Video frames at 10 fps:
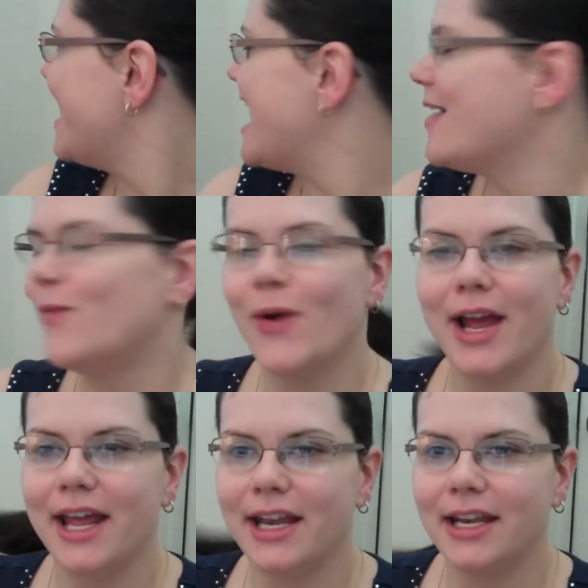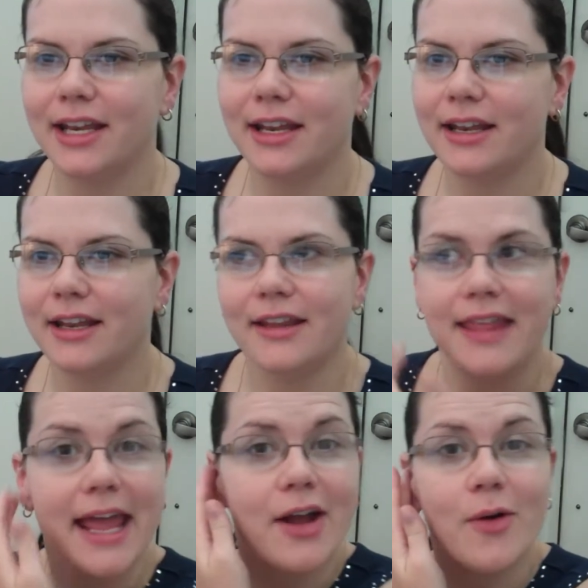And when
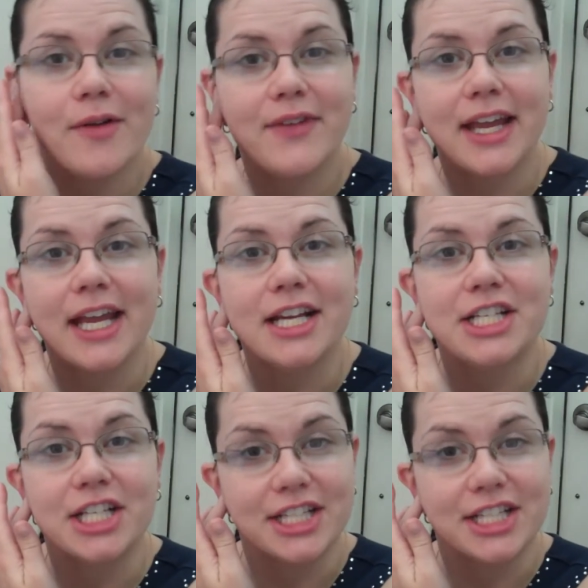they go on vacation,